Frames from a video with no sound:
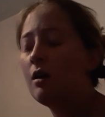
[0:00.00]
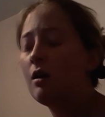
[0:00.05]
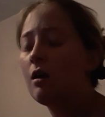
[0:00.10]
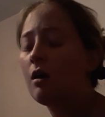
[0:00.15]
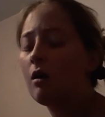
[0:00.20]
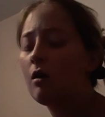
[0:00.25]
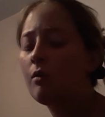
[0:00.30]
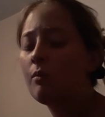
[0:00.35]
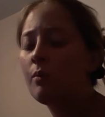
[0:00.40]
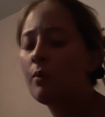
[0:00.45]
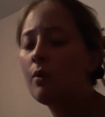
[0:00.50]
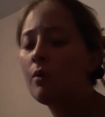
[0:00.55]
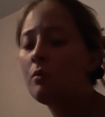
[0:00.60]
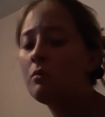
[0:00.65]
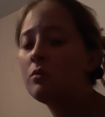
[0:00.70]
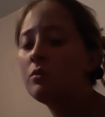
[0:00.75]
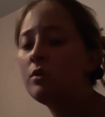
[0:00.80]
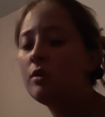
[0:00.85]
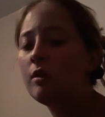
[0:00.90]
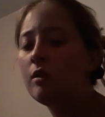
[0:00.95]
I
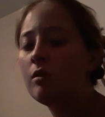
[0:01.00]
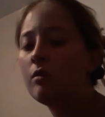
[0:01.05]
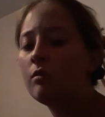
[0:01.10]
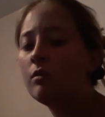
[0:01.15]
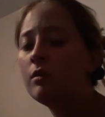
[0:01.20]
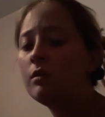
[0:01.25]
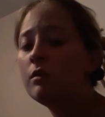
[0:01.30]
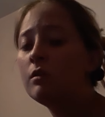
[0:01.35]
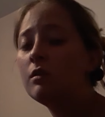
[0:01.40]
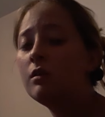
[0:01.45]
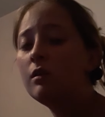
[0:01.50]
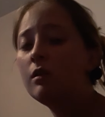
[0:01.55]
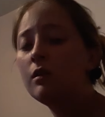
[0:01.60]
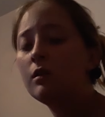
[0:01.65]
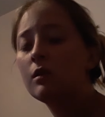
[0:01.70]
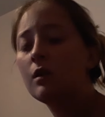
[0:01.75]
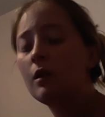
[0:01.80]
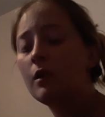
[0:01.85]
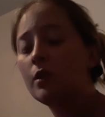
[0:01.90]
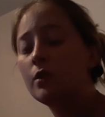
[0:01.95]
won't hear it
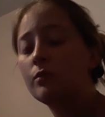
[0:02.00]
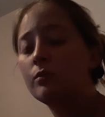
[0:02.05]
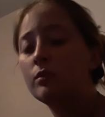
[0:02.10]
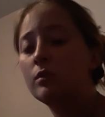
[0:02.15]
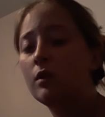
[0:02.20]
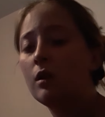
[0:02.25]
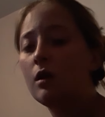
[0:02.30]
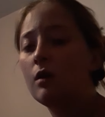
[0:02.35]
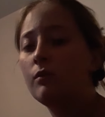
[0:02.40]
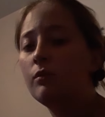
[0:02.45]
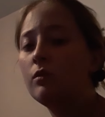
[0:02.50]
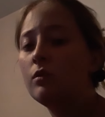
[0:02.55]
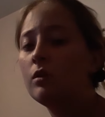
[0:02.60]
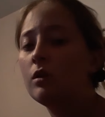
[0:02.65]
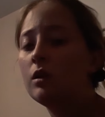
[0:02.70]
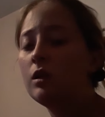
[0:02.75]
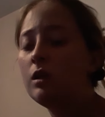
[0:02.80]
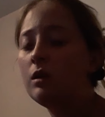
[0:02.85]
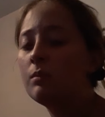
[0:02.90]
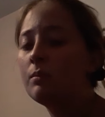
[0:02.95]
whenever
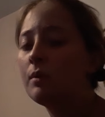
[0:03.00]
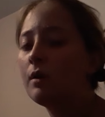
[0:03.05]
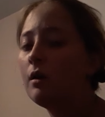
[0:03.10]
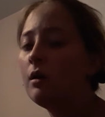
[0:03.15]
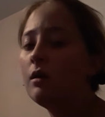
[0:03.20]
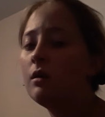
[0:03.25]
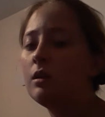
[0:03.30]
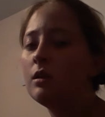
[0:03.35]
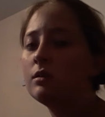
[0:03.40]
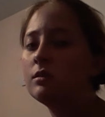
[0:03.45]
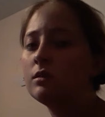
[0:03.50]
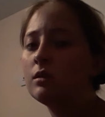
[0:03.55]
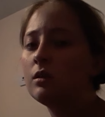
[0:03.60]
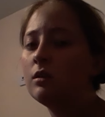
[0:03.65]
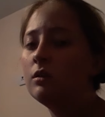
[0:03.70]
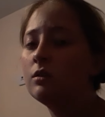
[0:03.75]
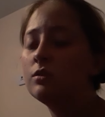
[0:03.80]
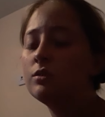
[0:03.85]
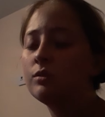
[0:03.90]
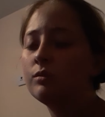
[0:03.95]
anybody
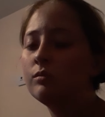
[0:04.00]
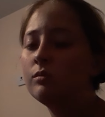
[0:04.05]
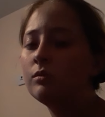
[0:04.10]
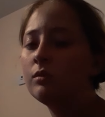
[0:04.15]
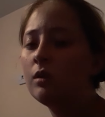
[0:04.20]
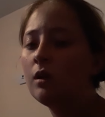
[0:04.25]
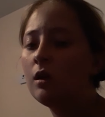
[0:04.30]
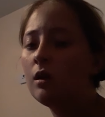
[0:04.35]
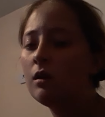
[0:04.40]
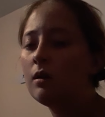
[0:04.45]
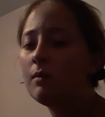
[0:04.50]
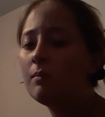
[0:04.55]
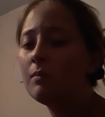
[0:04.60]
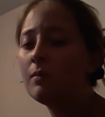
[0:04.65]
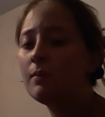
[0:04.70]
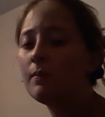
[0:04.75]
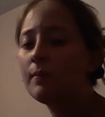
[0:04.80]
says your name.